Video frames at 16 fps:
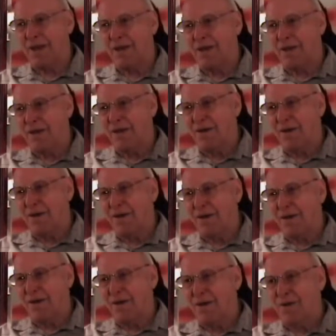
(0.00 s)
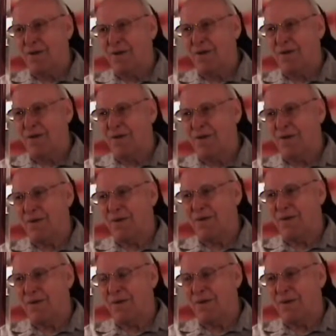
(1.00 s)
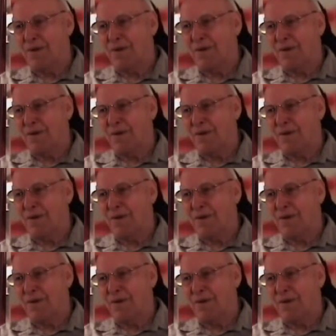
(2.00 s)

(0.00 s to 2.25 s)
No one is speaking in this clip.